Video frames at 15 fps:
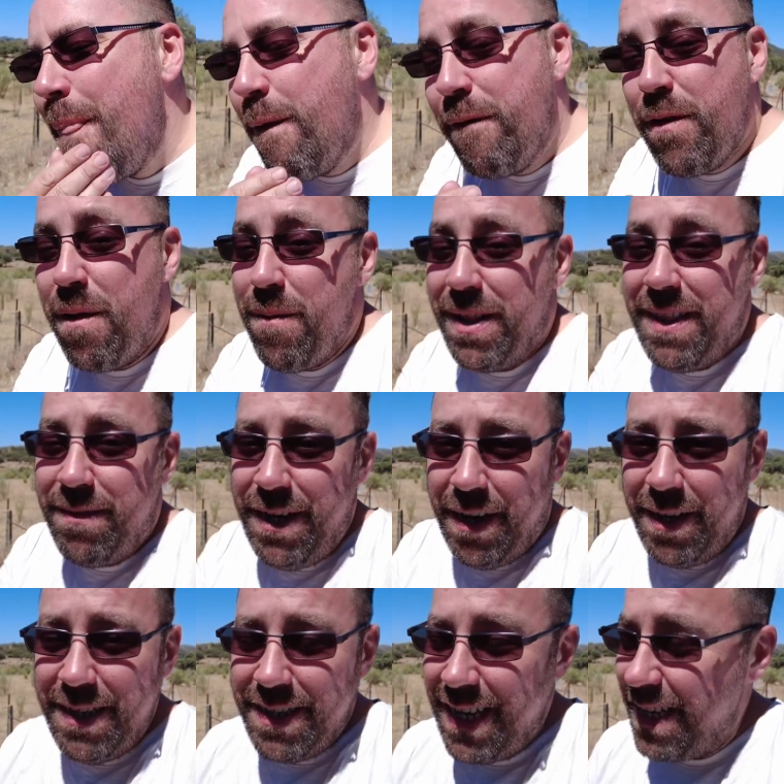they've come, you
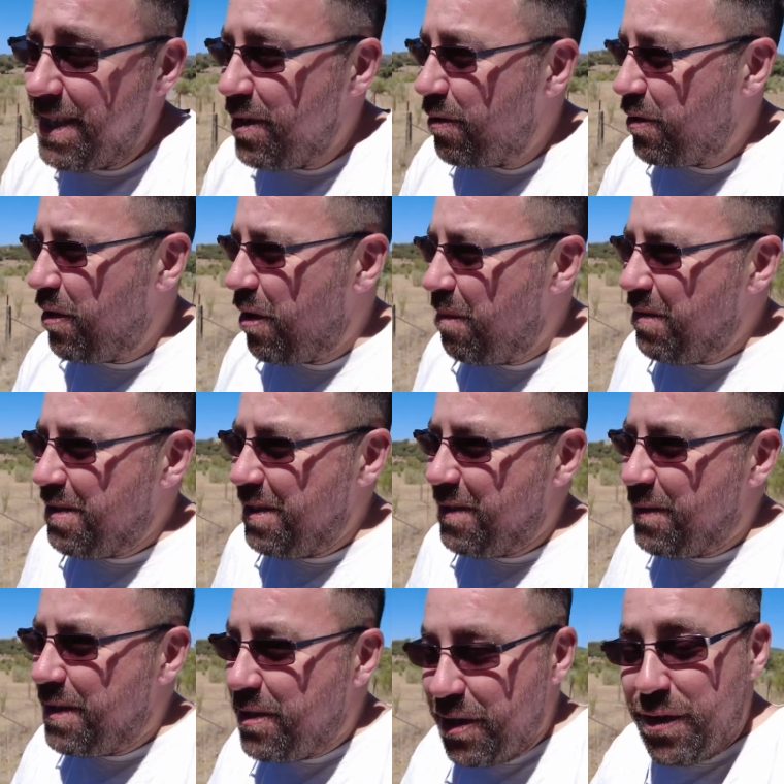know, sixty odd
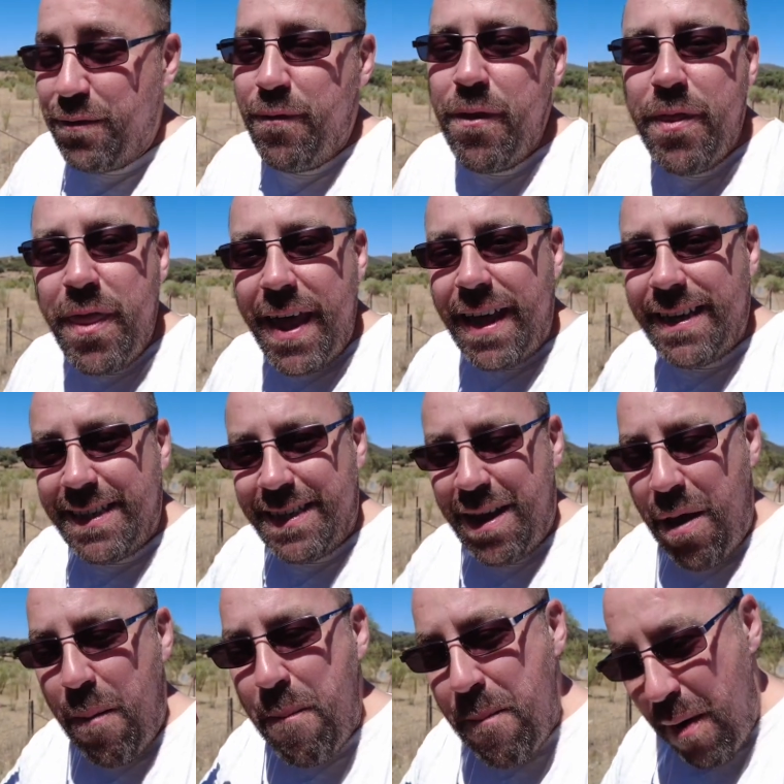kilometres just for this
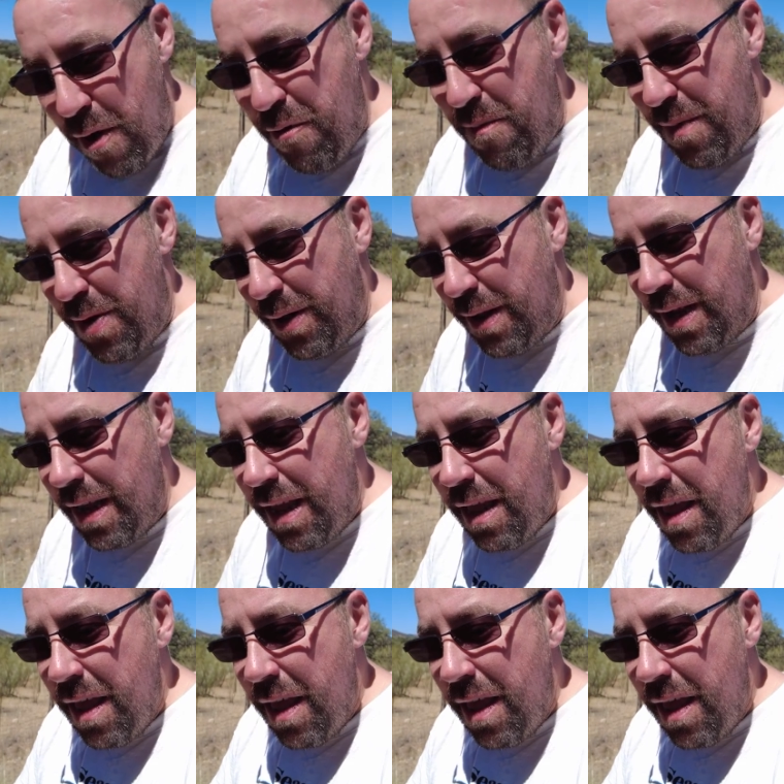moment,